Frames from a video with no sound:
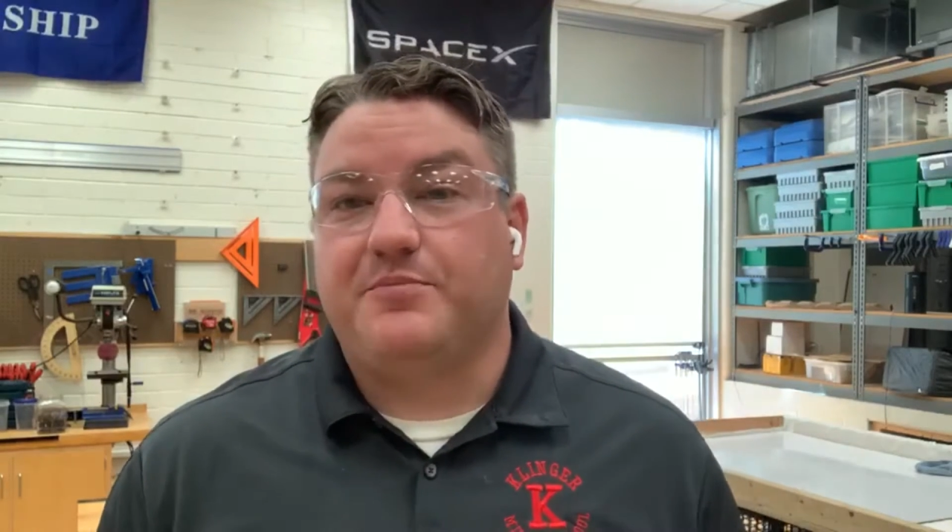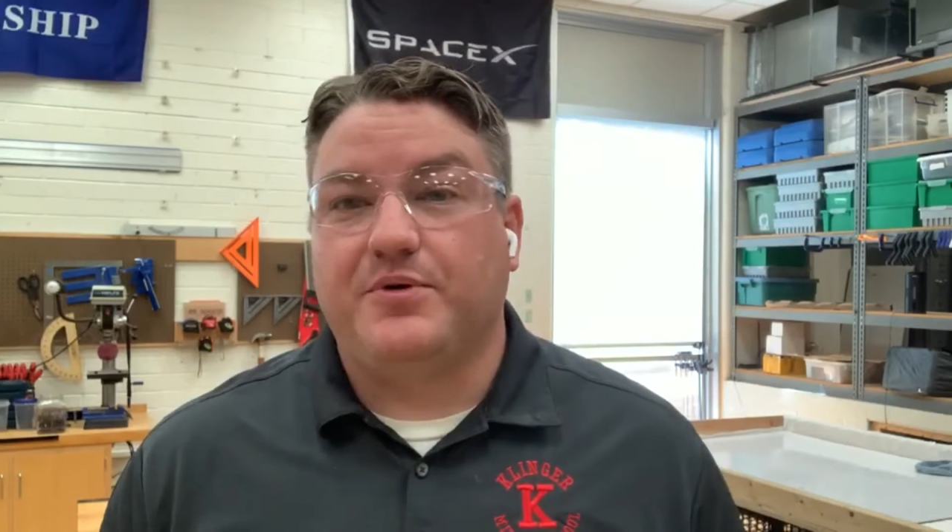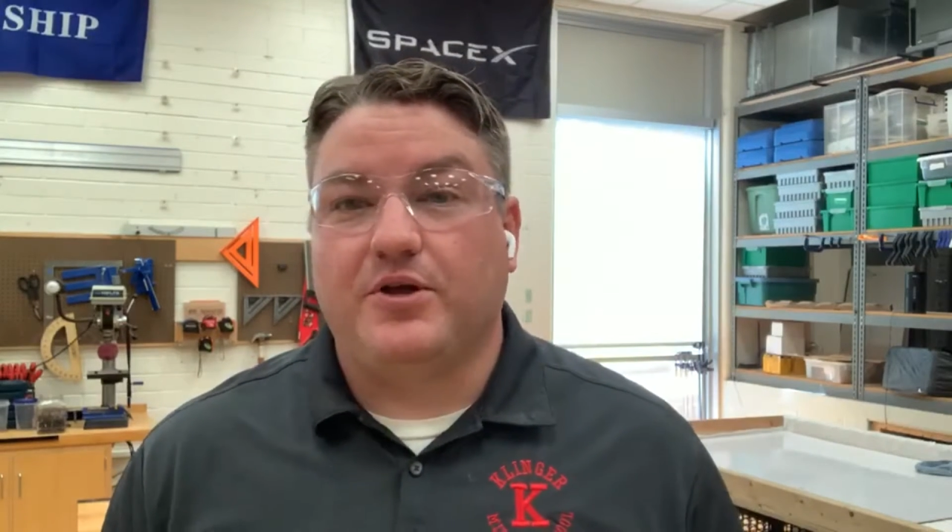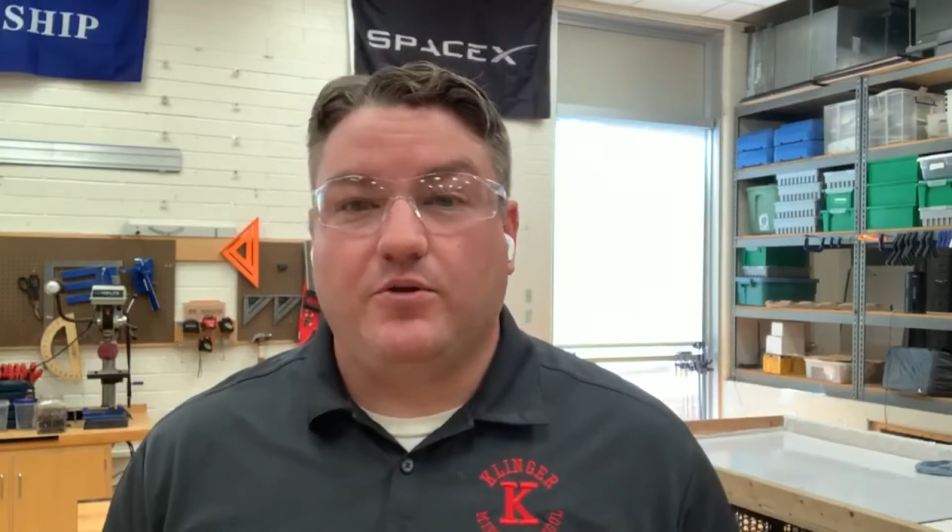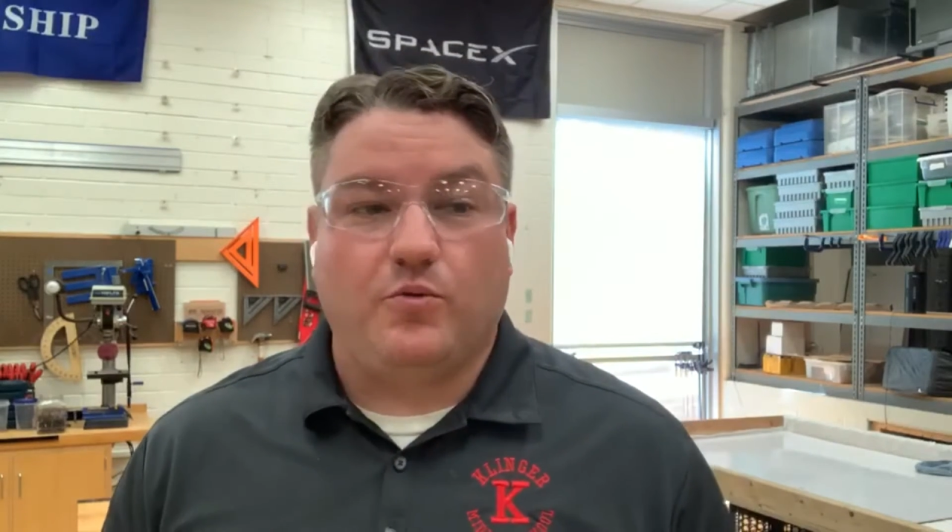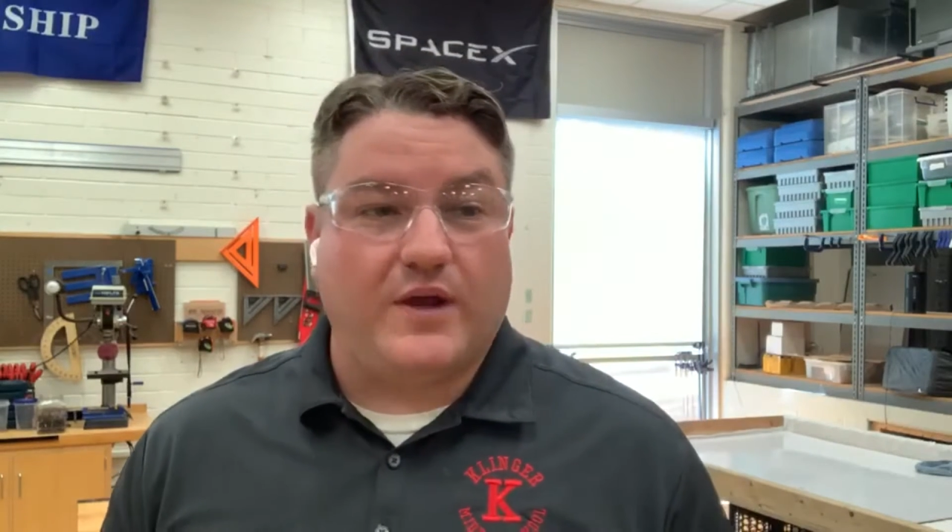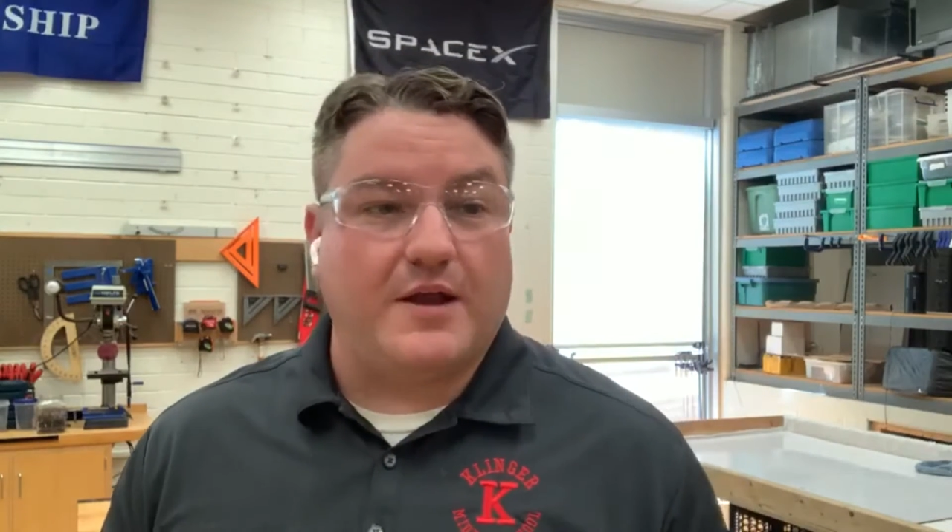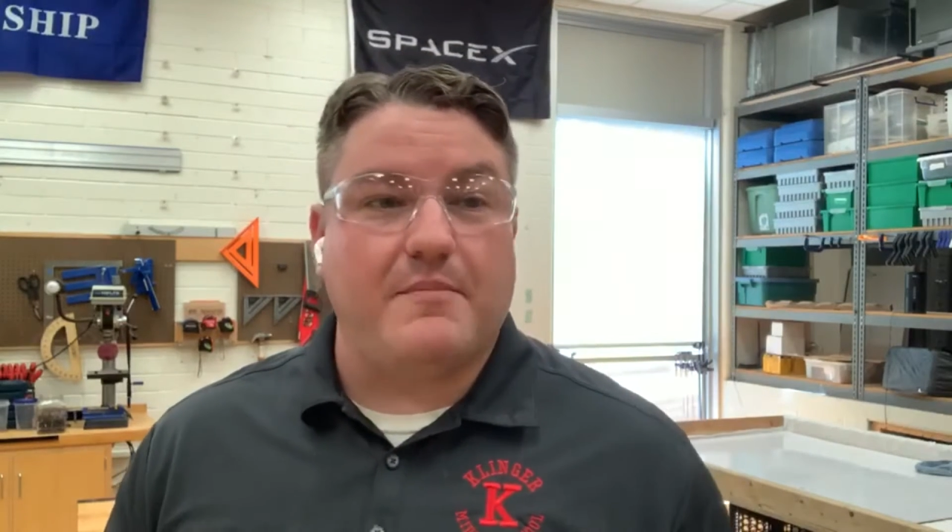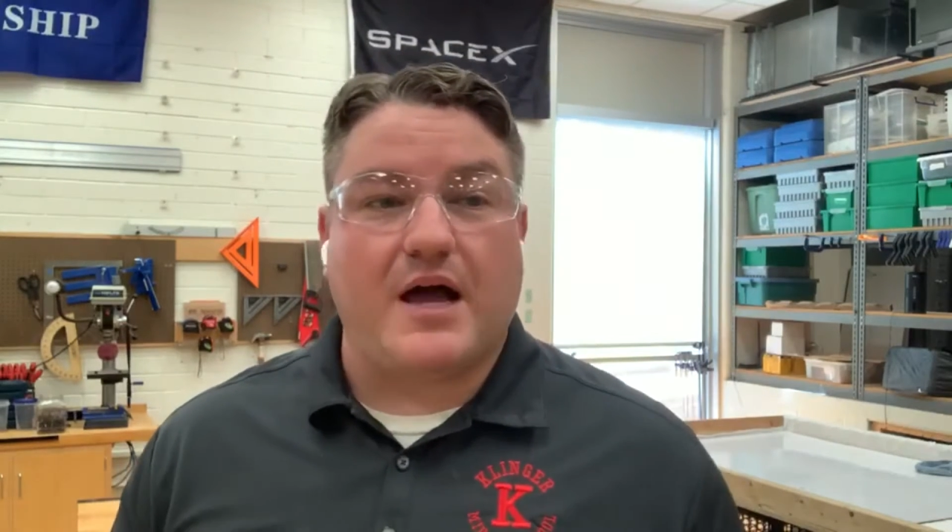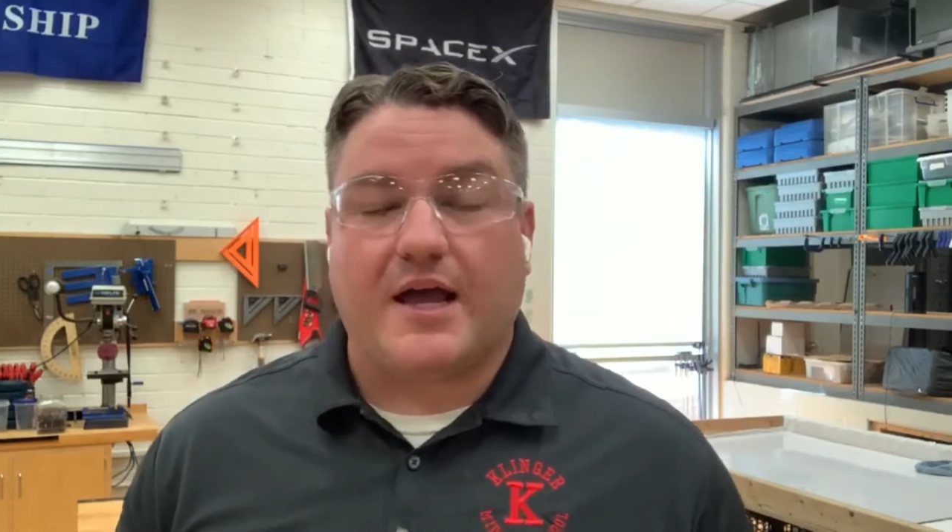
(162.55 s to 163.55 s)
built, we can
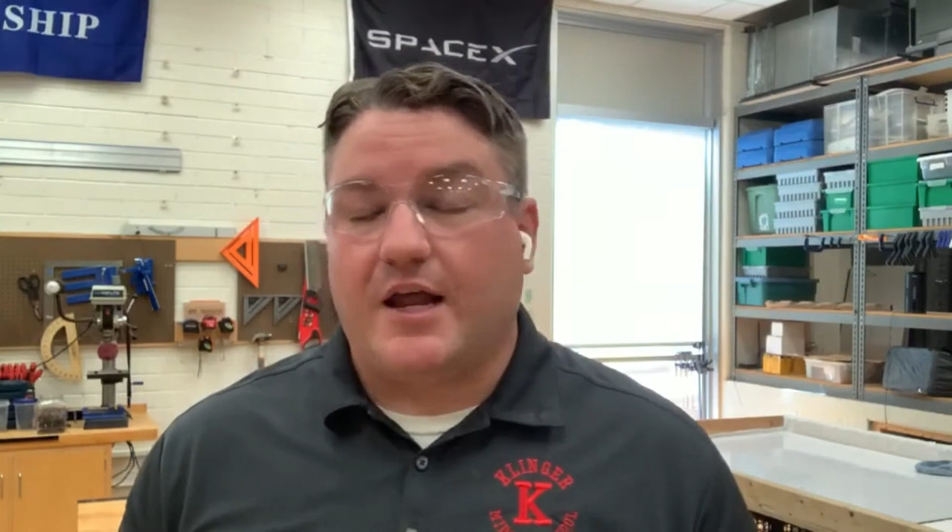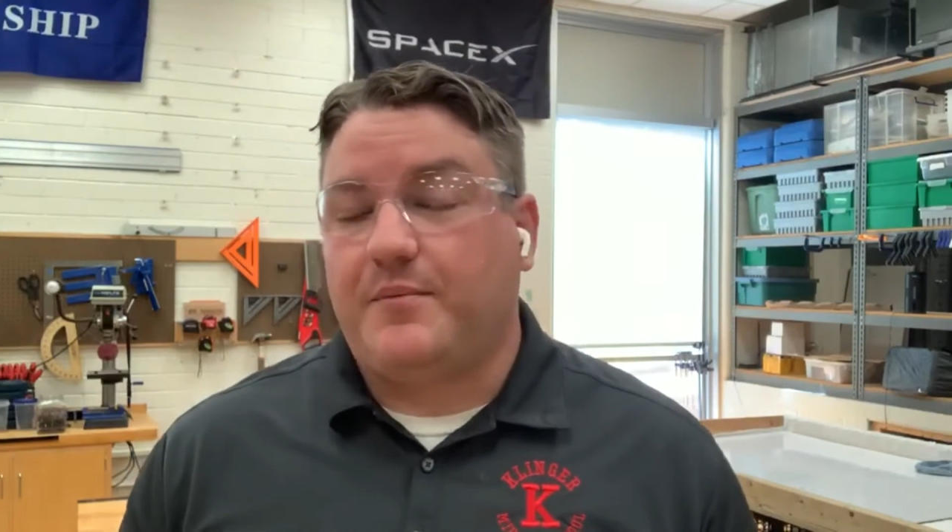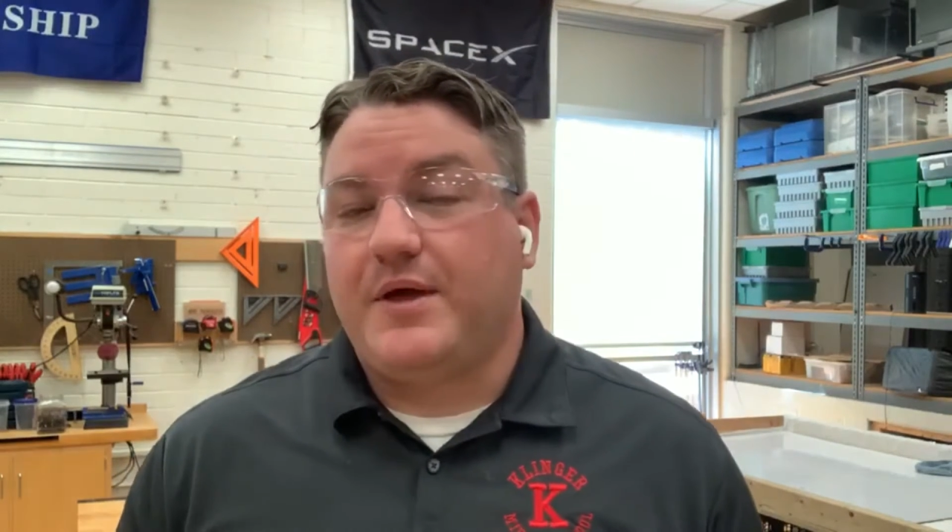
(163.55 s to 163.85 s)
mock it up